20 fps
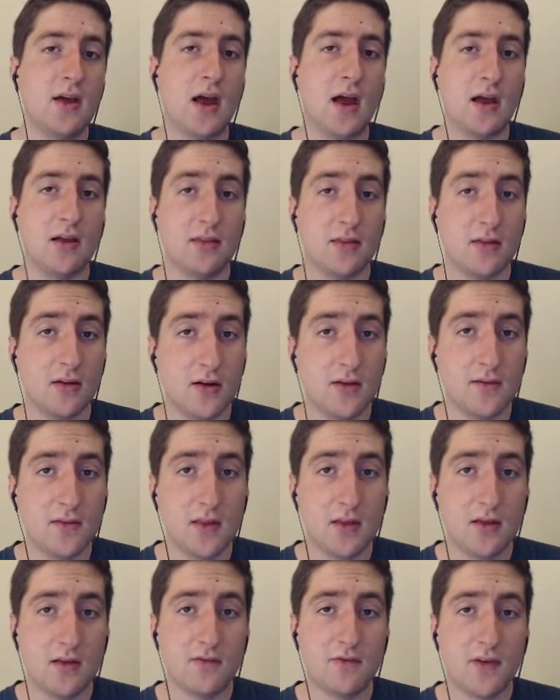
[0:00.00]
and learn of
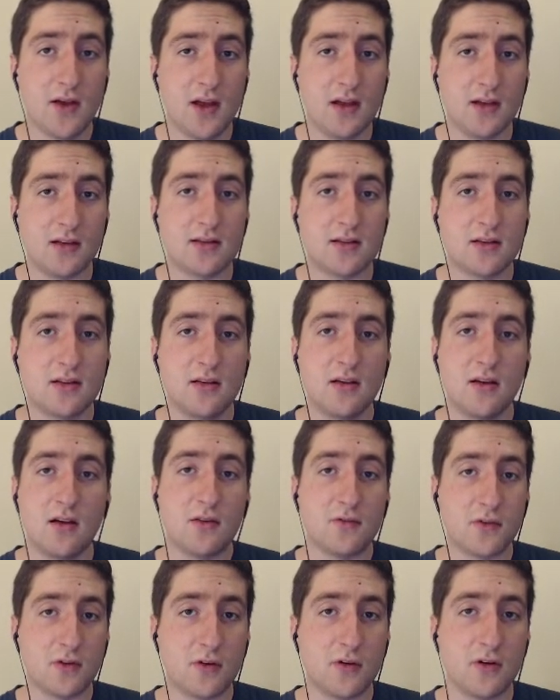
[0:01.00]
the fate
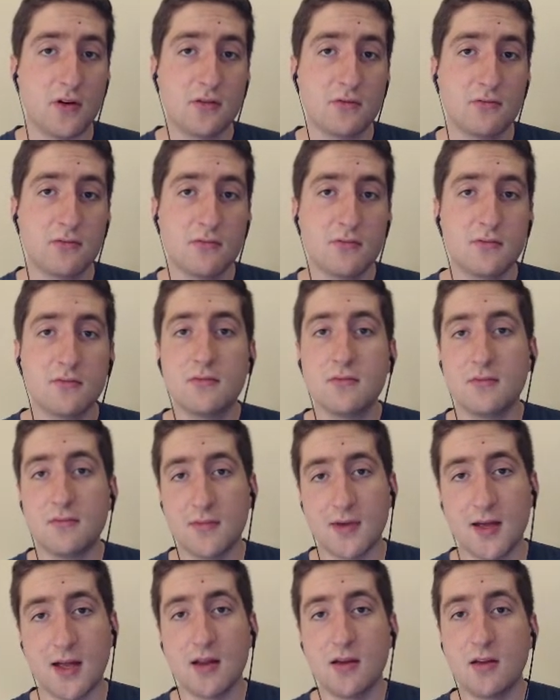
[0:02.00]
of Horn
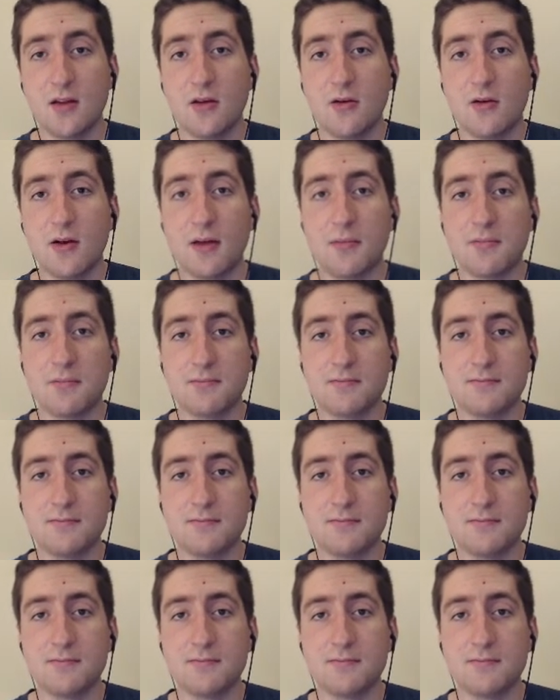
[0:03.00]
and Nona.